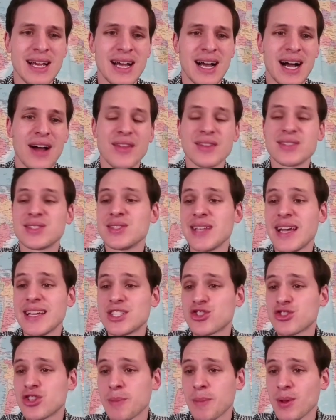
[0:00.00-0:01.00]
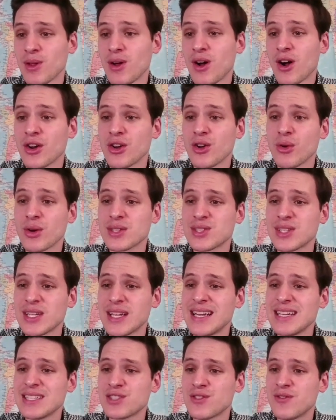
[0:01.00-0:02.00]
This is the HRRR. Notice
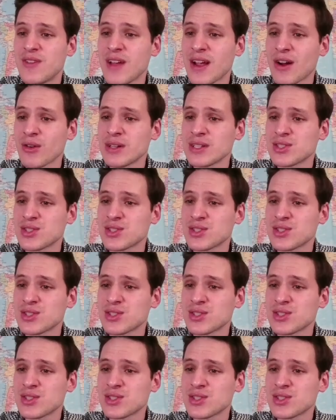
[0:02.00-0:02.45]
it is very